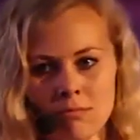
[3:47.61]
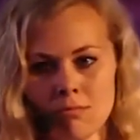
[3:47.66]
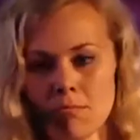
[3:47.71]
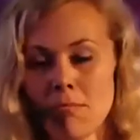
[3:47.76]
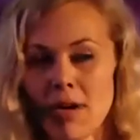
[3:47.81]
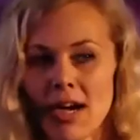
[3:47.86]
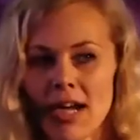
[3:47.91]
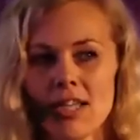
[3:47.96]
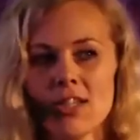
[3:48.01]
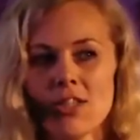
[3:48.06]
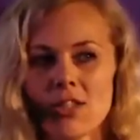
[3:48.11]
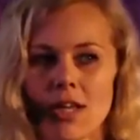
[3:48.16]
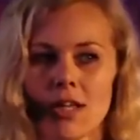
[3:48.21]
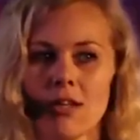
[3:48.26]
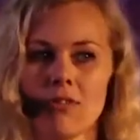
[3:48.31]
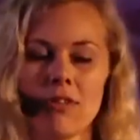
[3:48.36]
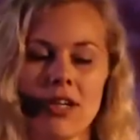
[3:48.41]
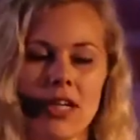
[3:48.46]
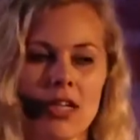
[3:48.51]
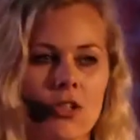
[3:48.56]
my
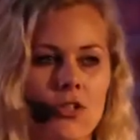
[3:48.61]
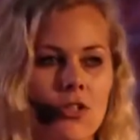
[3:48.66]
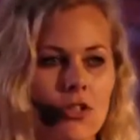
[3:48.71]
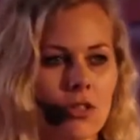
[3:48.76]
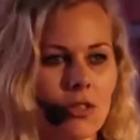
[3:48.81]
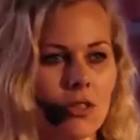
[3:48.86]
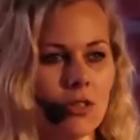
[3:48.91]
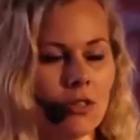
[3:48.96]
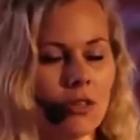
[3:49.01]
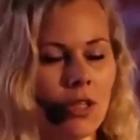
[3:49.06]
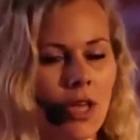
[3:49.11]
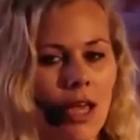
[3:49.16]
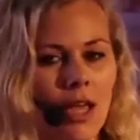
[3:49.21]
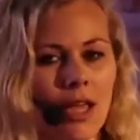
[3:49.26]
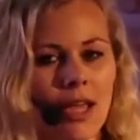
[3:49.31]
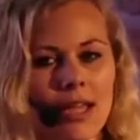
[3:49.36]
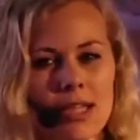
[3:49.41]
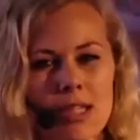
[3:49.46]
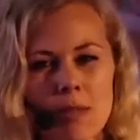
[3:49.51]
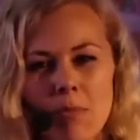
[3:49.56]
generation
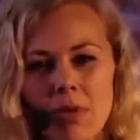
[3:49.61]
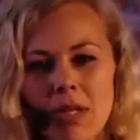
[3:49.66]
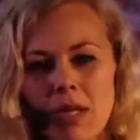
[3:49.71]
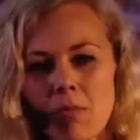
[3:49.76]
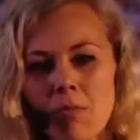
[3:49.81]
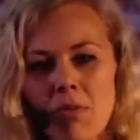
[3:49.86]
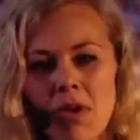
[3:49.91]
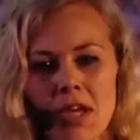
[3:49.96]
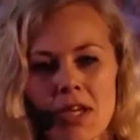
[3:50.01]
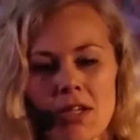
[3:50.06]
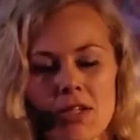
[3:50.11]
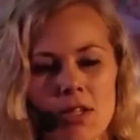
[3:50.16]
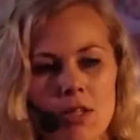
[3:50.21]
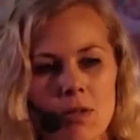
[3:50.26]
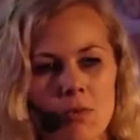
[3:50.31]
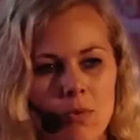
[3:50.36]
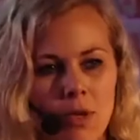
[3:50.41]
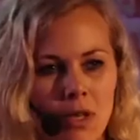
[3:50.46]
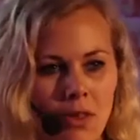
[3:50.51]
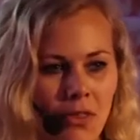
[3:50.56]
gets a bit
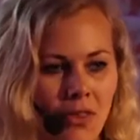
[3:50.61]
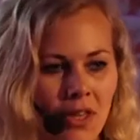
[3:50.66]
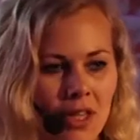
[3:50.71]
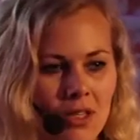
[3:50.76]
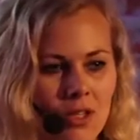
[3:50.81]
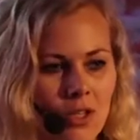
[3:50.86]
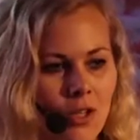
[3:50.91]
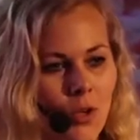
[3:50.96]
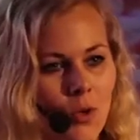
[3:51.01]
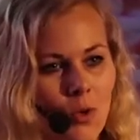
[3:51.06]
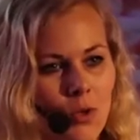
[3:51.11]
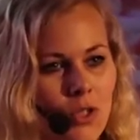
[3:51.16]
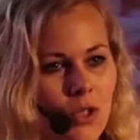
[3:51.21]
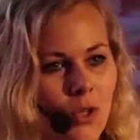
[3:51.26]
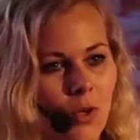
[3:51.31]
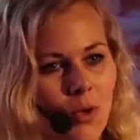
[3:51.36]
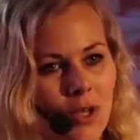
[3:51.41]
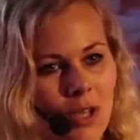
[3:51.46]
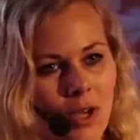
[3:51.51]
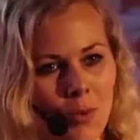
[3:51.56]
impatient when things load
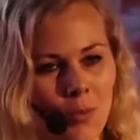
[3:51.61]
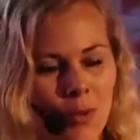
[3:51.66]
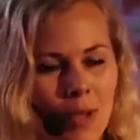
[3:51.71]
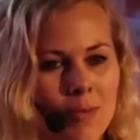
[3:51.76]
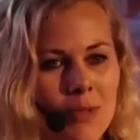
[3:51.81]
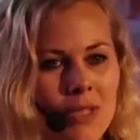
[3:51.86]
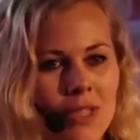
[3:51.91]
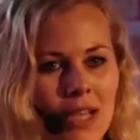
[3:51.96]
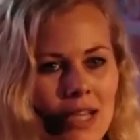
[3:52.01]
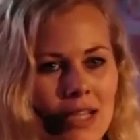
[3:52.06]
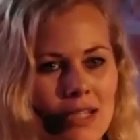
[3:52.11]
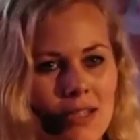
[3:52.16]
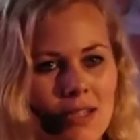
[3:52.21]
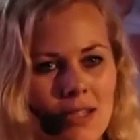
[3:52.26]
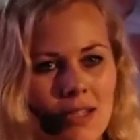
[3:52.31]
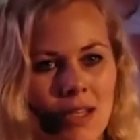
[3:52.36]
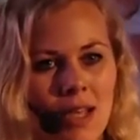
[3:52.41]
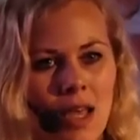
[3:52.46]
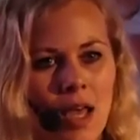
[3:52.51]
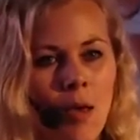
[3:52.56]
slowly on
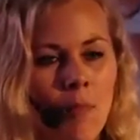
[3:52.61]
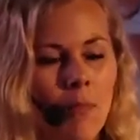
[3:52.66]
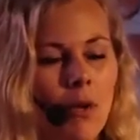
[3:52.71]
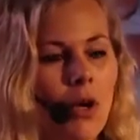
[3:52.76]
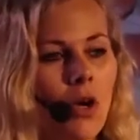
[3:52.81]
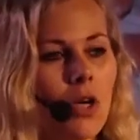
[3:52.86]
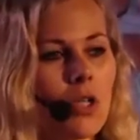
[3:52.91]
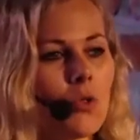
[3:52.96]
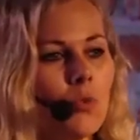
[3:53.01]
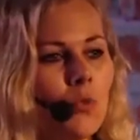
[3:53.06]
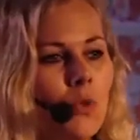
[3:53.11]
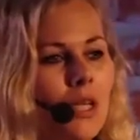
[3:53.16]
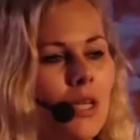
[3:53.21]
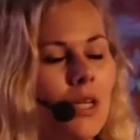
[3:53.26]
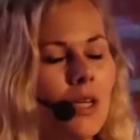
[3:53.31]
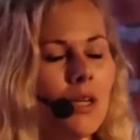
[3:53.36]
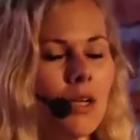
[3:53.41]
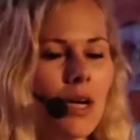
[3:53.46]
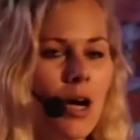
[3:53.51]
websites because we,